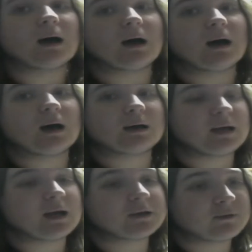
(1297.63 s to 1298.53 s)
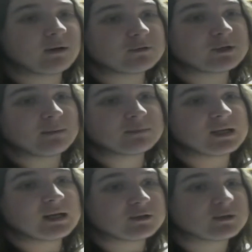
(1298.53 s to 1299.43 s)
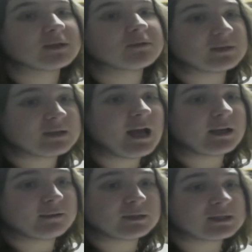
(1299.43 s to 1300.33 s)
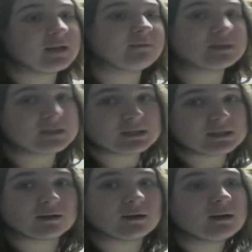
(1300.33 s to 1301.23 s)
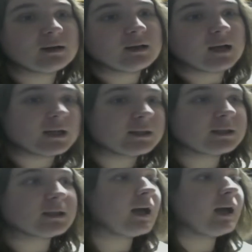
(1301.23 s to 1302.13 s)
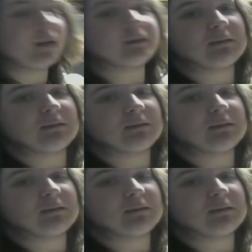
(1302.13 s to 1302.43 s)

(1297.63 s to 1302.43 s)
Tanjiro jumps in and tries to attack him to save his sister. And then they